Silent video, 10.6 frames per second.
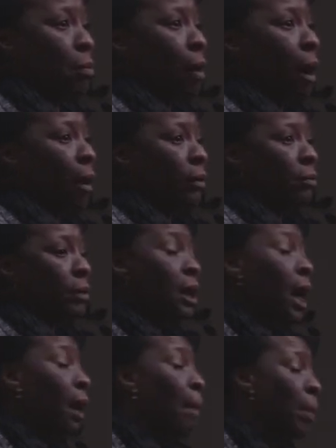Ball. He
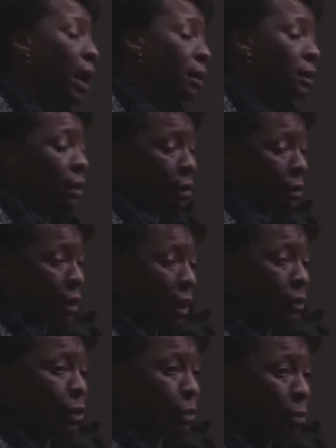got a Bossa
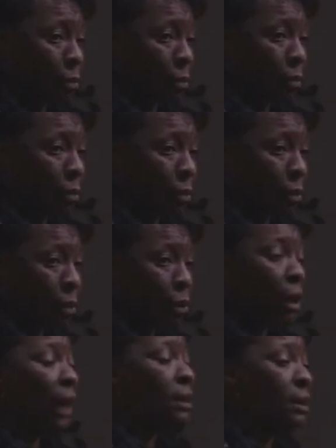tattoo,
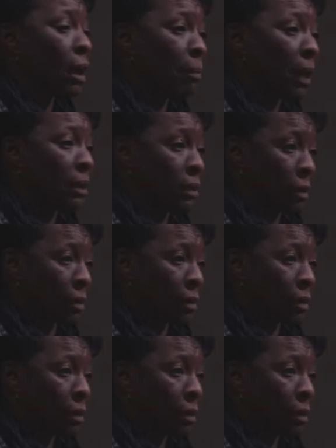trying to say Basa.